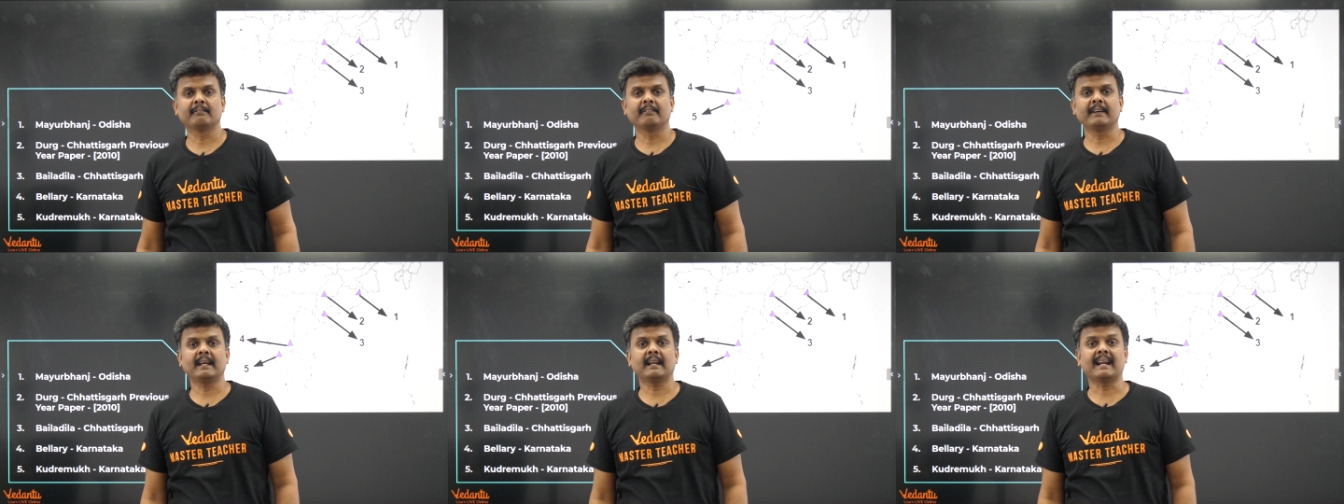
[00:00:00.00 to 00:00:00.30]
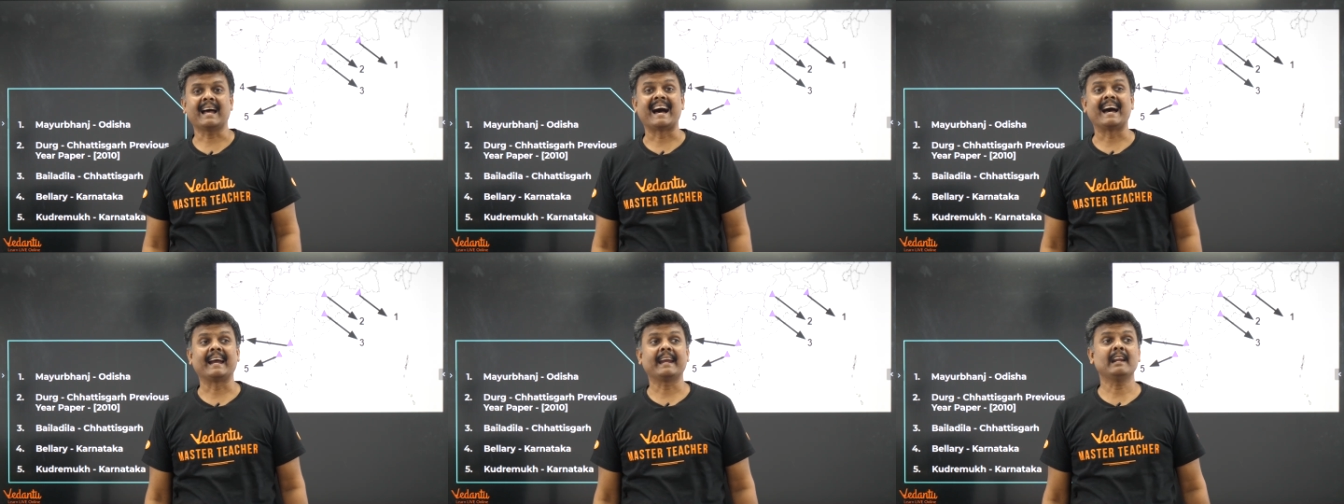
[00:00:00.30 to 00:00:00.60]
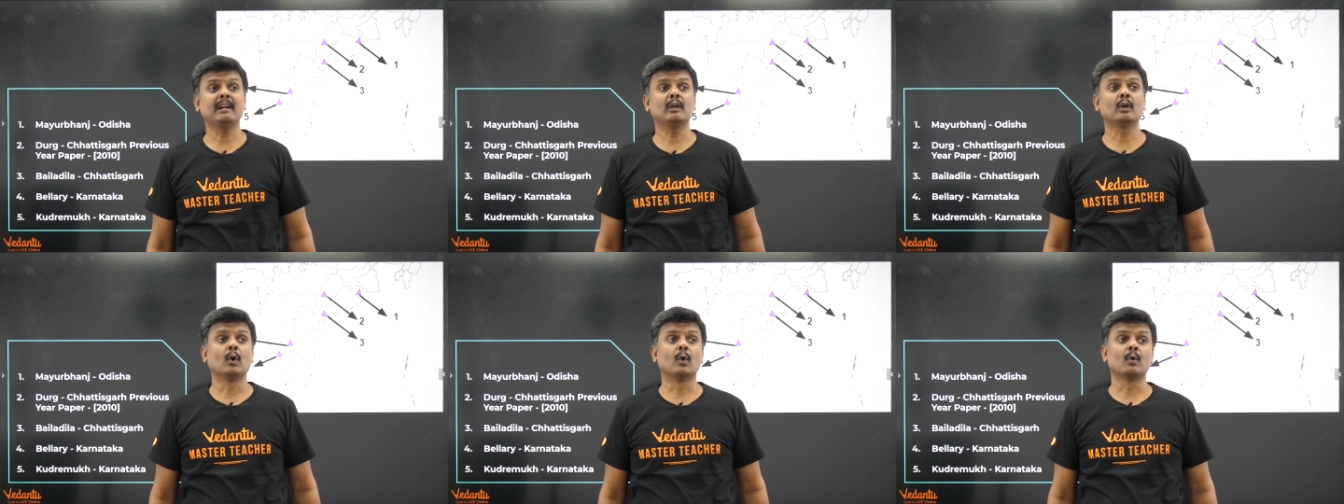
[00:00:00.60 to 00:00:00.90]
where
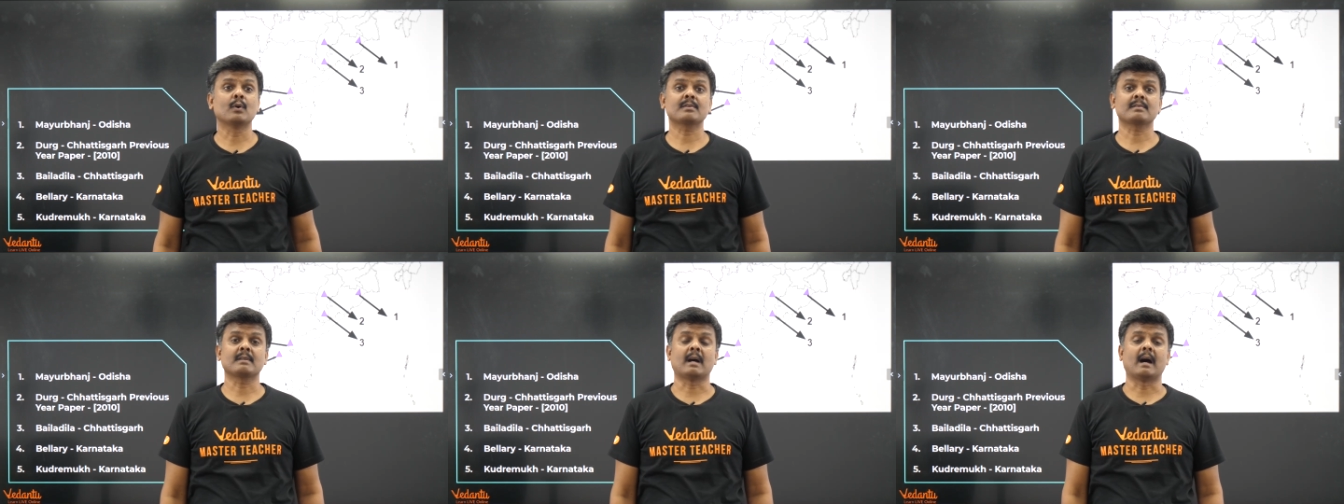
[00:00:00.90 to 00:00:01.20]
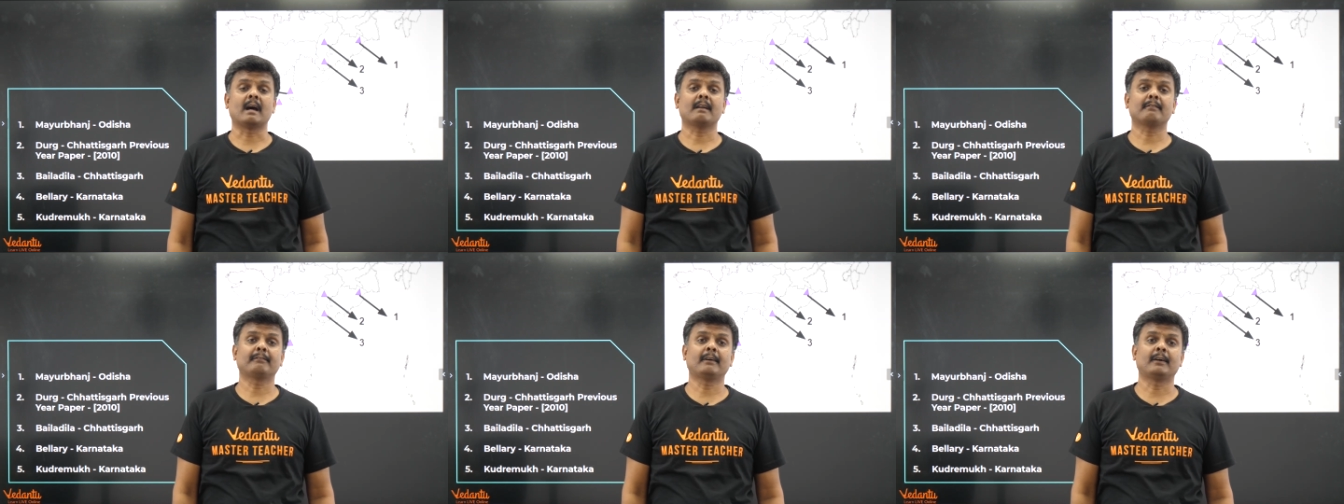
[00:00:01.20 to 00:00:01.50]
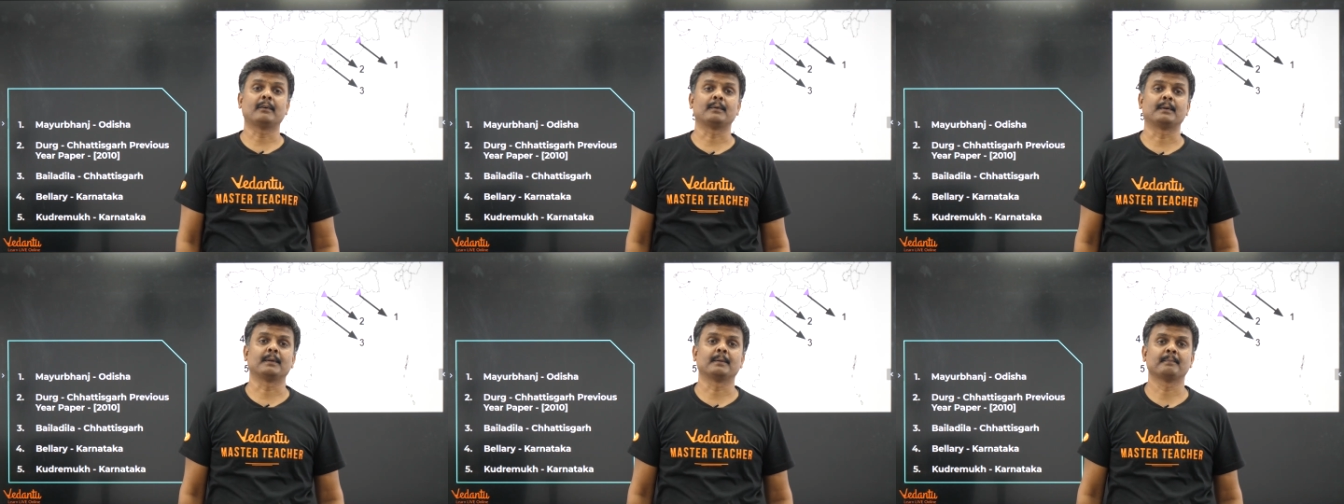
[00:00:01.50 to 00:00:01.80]
iron ores are
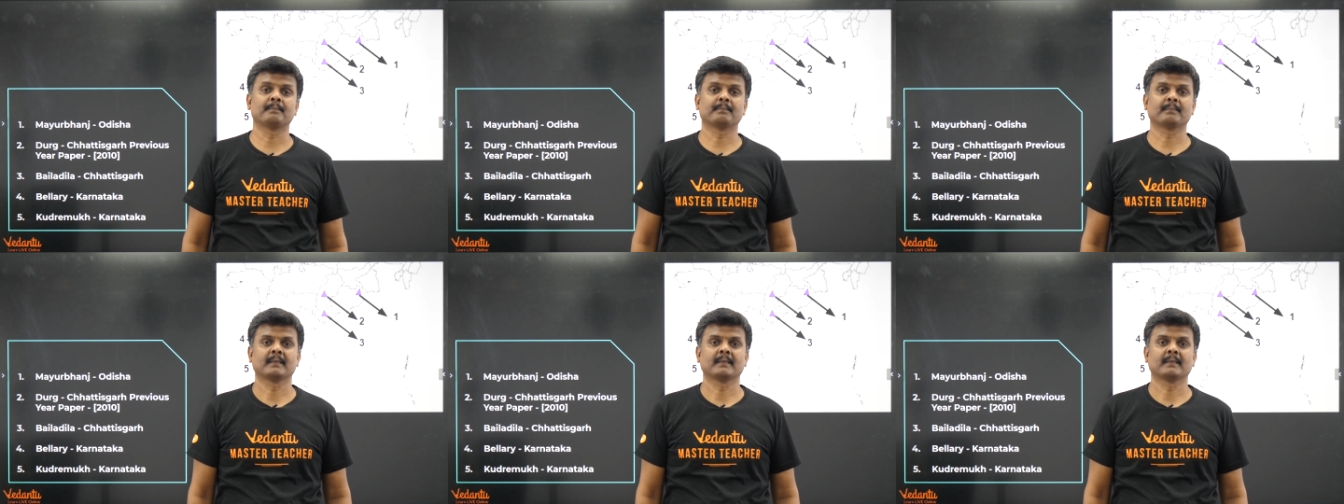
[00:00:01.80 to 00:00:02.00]
found.